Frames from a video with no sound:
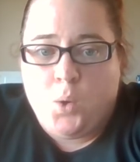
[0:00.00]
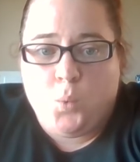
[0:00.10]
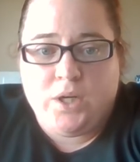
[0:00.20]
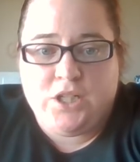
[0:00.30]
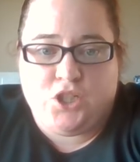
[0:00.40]

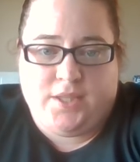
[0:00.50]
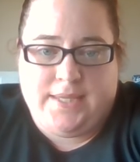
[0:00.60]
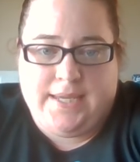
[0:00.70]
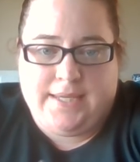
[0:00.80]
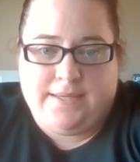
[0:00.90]
What did y'all
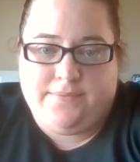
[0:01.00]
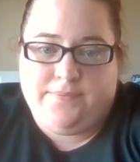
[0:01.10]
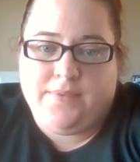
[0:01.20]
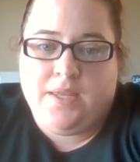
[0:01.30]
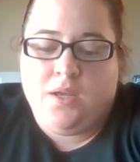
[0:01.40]
think?
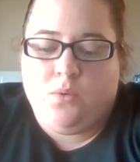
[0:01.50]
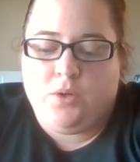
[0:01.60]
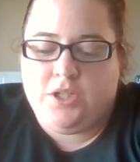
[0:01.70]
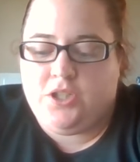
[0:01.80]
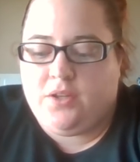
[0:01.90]
What
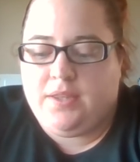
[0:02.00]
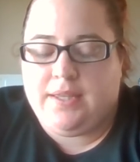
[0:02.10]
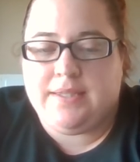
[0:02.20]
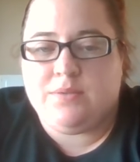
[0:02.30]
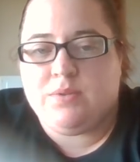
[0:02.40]
did y'all think?
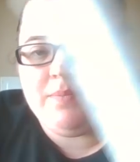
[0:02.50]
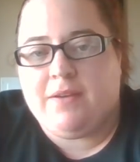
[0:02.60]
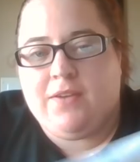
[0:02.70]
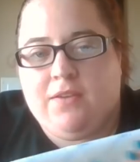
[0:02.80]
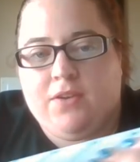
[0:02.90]
This one's my
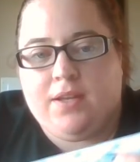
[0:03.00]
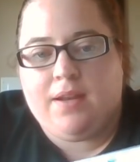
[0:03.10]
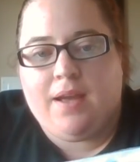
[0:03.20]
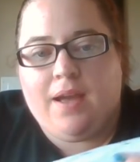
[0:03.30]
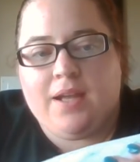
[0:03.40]
favorite.
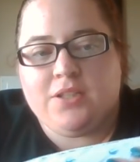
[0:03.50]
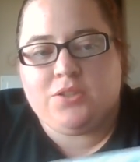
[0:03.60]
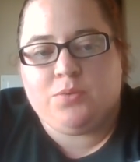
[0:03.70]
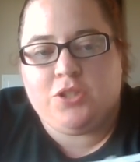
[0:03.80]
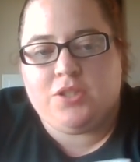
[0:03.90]
I
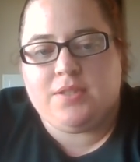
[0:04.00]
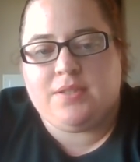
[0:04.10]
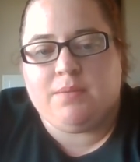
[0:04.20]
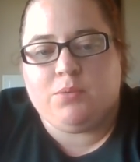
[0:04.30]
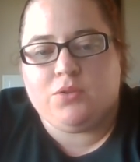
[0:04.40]
just wish the
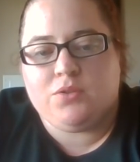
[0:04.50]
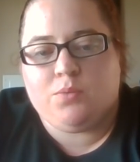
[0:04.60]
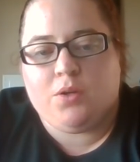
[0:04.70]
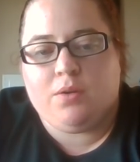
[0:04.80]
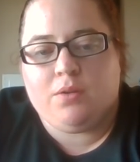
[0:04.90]
symbols
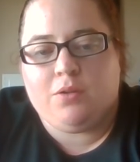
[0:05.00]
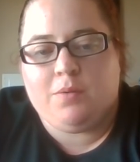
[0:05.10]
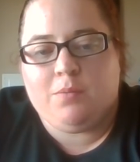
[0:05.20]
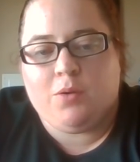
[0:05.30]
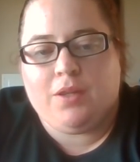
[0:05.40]
were a little
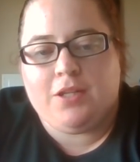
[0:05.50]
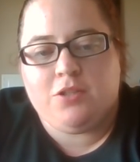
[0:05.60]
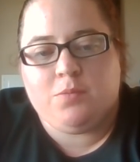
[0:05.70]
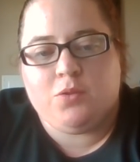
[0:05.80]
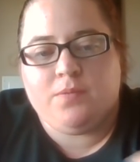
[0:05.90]
bit more
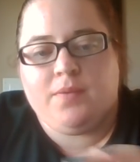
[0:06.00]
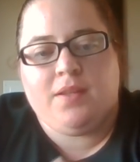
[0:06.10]
legible.